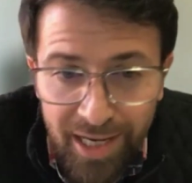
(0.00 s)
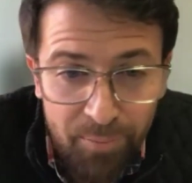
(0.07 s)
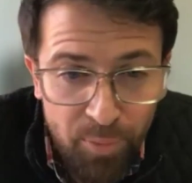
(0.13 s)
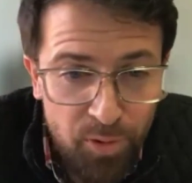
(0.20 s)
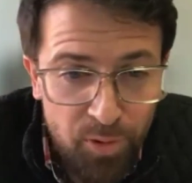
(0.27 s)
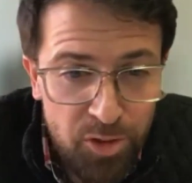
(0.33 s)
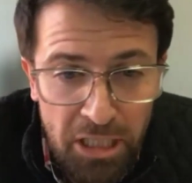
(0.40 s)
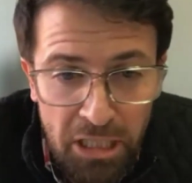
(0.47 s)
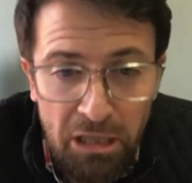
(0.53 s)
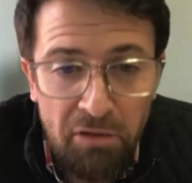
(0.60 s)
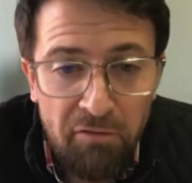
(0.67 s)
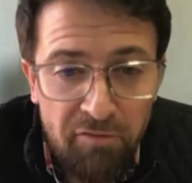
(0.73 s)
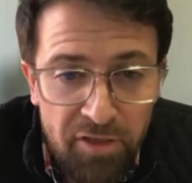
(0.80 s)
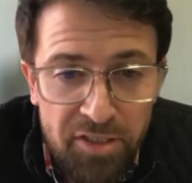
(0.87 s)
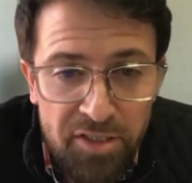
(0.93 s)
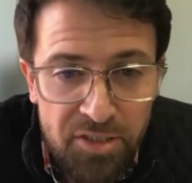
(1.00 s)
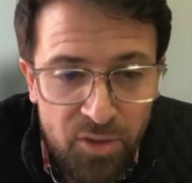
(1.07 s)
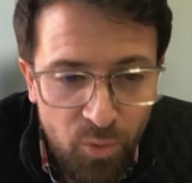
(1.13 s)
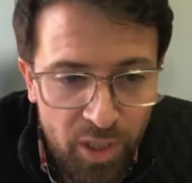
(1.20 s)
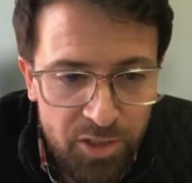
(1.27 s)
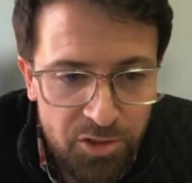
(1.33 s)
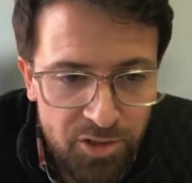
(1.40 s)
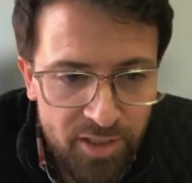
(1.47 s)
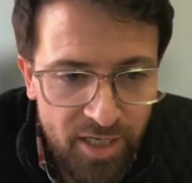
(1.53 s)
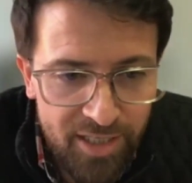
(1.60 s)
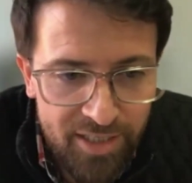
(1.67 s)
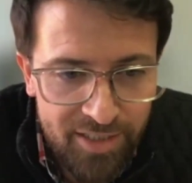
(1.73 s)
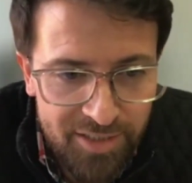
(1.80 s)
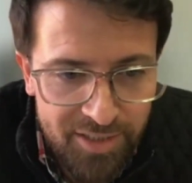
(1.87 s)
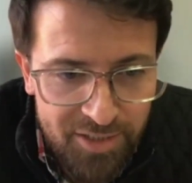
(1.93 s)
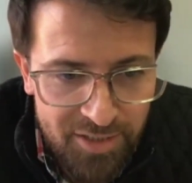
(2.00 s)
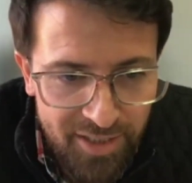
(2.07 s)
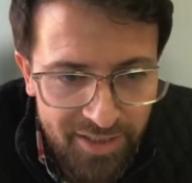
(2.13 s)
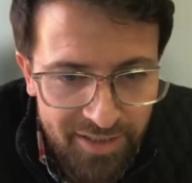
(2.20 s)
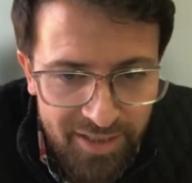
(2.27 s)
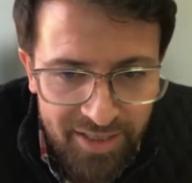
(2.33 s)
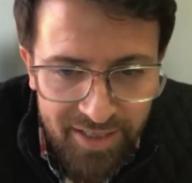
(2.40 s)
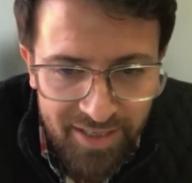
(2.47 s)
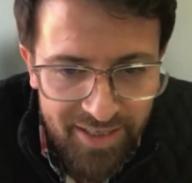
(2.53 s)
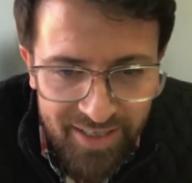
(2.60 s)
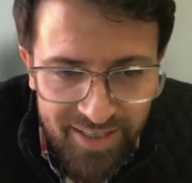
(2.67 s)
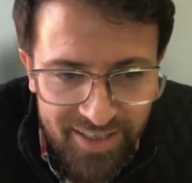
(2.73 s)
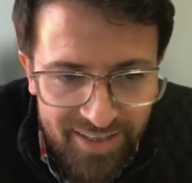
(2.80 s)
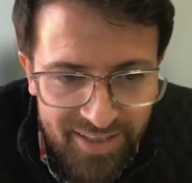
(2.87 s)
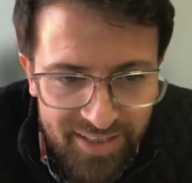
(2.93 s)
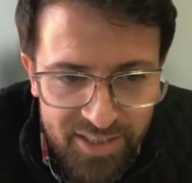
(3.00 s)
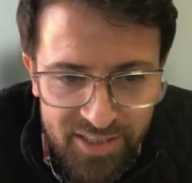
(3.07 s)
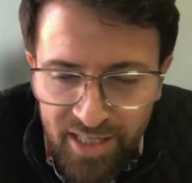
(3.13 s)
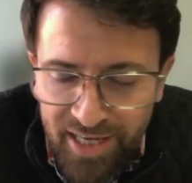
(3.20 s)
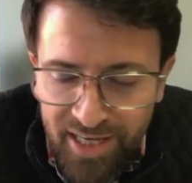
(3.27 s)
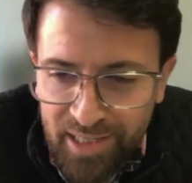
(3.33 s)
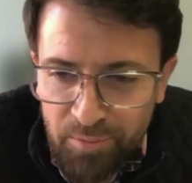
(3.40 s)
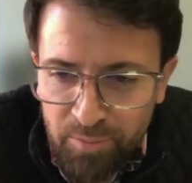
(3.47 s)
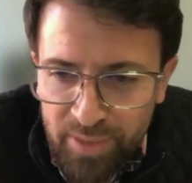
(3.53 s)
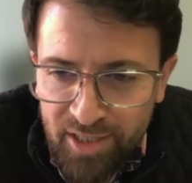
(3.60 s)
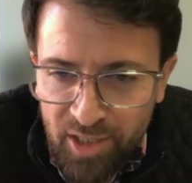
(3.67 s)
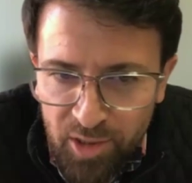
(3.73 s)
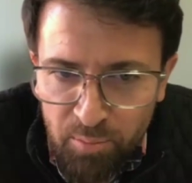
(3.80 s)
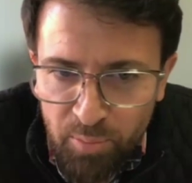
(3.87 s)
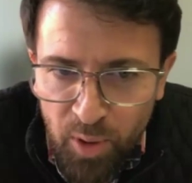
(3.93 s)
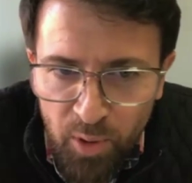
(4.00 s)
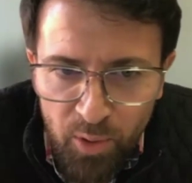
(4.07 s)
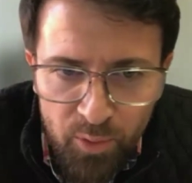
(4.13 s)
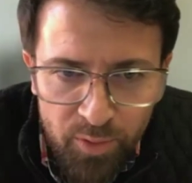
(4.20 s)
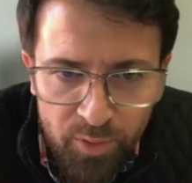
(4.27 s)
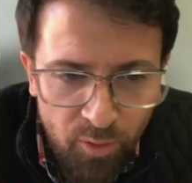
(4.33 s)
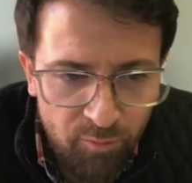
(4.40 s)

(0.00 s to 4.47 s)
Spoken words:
I personally love this question. I think this is like a meat on the bone.